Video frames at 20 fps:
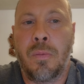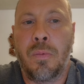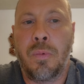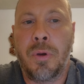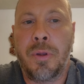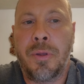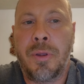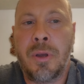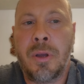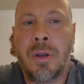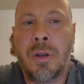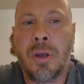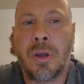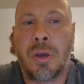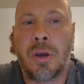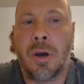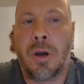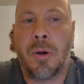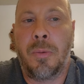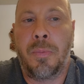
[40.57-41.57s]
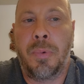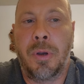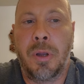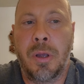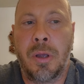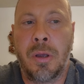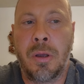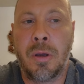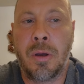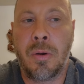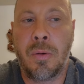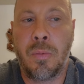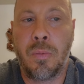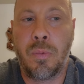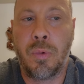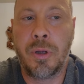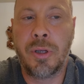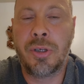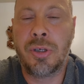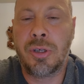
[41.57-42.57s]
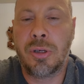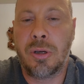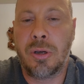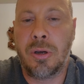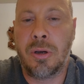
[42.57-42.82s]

Within the company, which